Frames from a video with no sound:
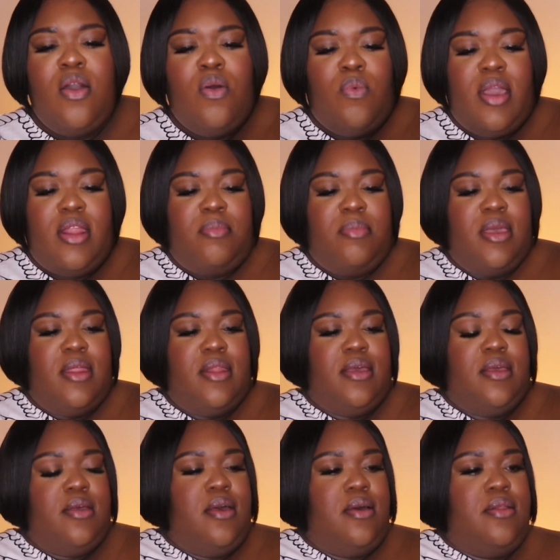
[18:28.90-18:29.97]
Wait a
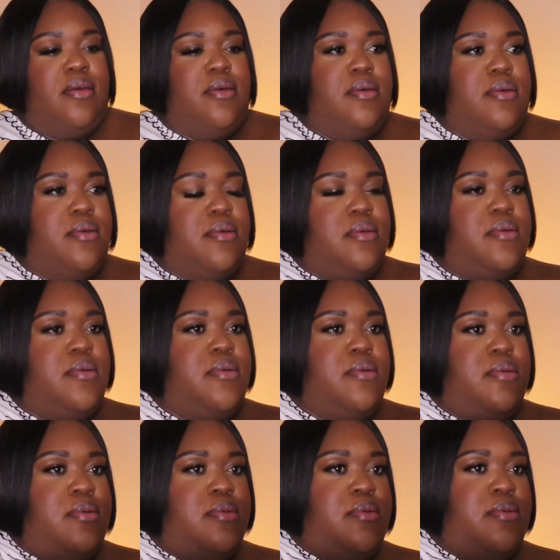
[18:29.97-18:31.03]
minute. Hold on.
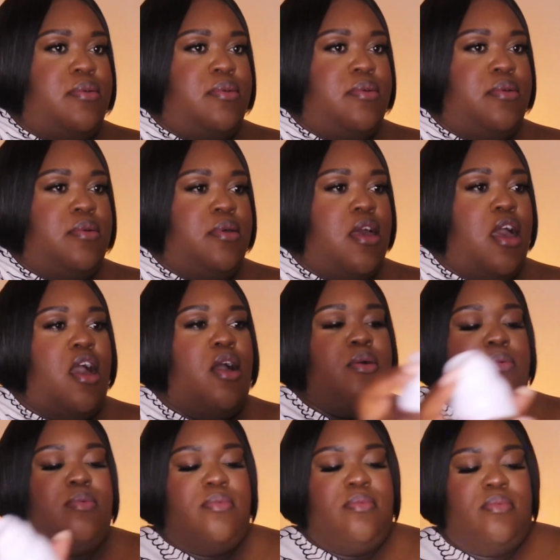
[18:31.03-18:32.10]

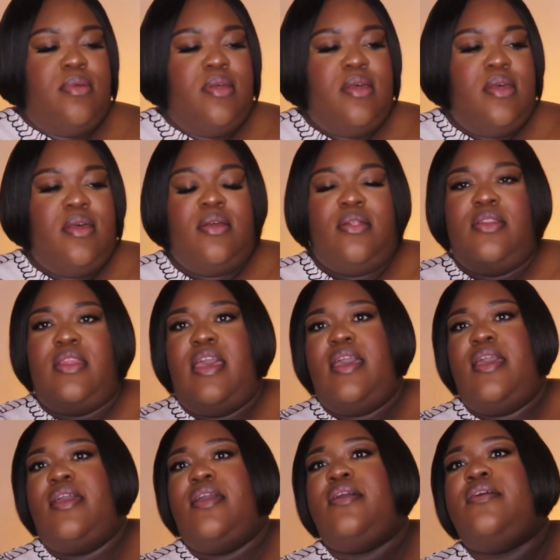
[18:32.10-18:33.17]
Oh.
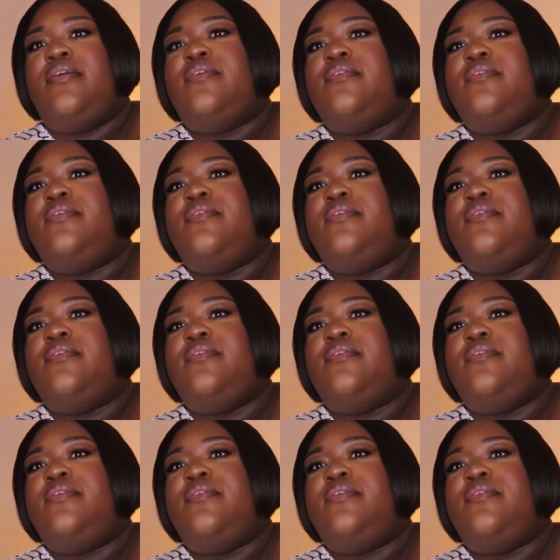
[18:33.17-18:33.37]
Dang.